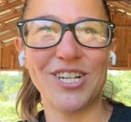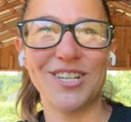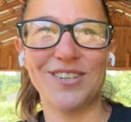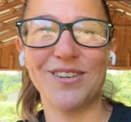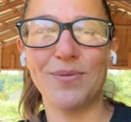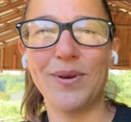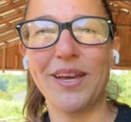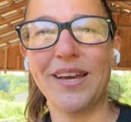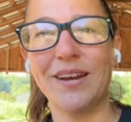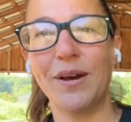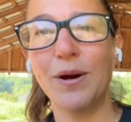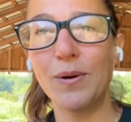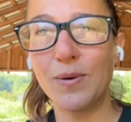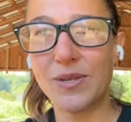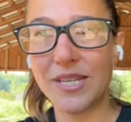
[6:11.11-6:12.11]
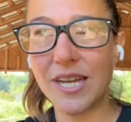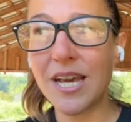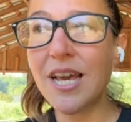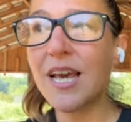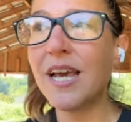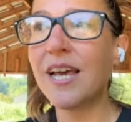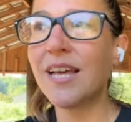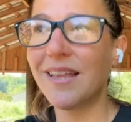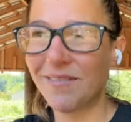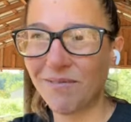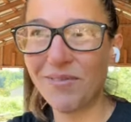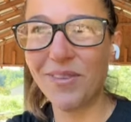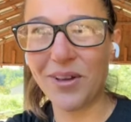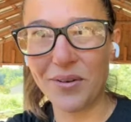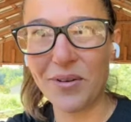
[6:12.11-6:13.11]
so that we can host
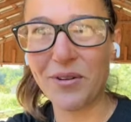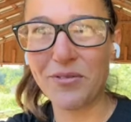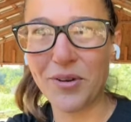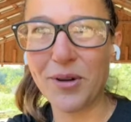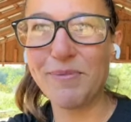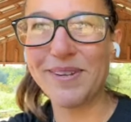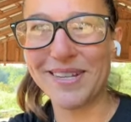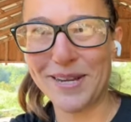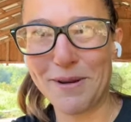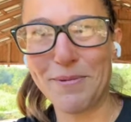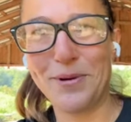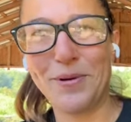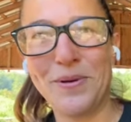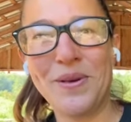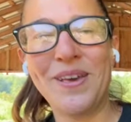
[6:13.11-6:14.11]
literal farm to table